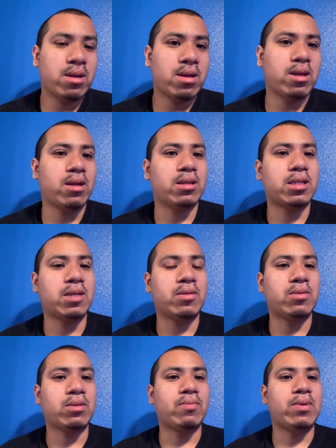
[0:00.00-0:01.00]
And same
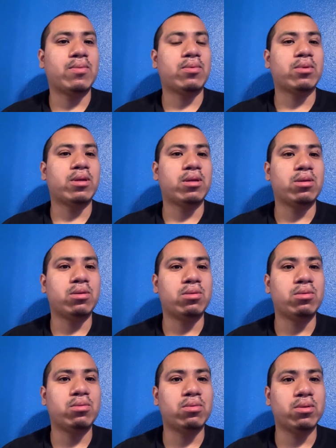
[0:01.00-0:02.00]
thing with the people that
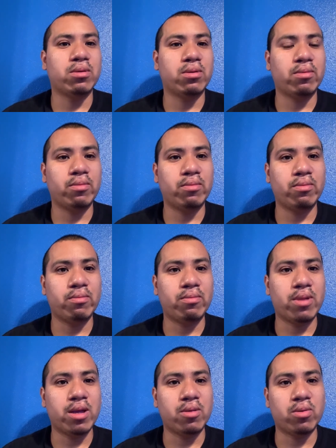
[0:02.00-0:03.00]
you
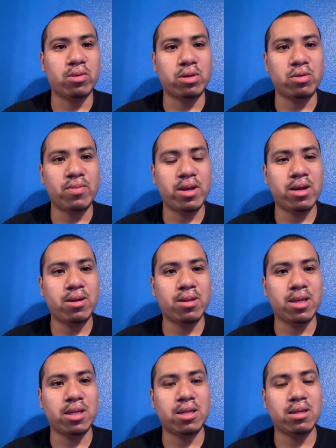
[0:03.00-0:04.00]
made, where you made out and
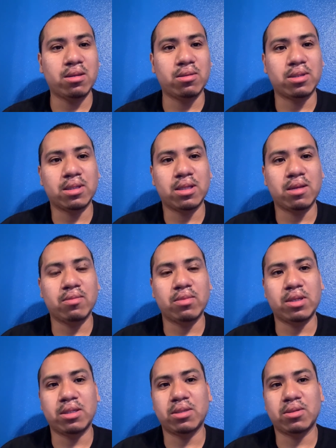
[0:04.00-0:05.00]
they did it. You know, sometimes
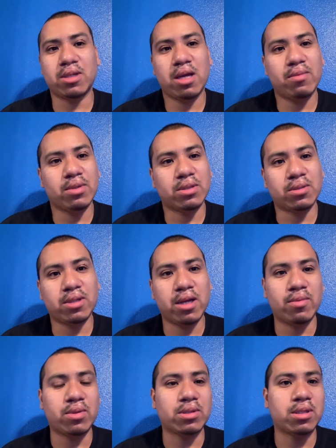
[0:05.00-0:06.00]
when it's your time, it's your
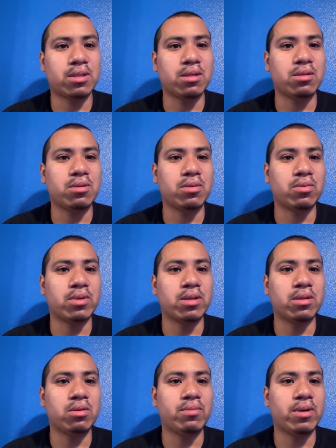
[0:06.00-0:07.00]
time. There's nothing you can really
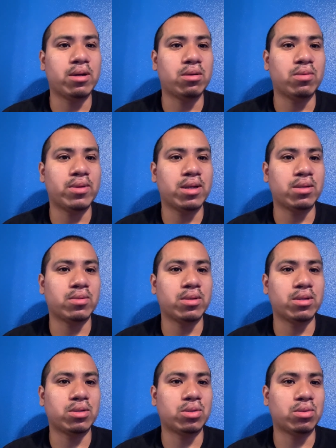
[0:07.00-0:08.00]
do about it. Nobody has really
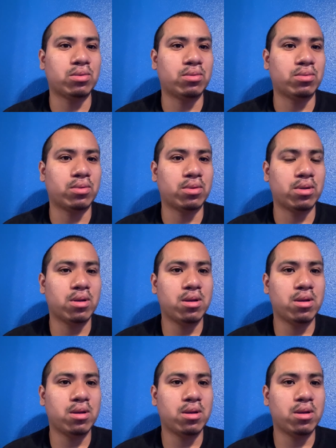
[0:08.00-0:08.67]
control over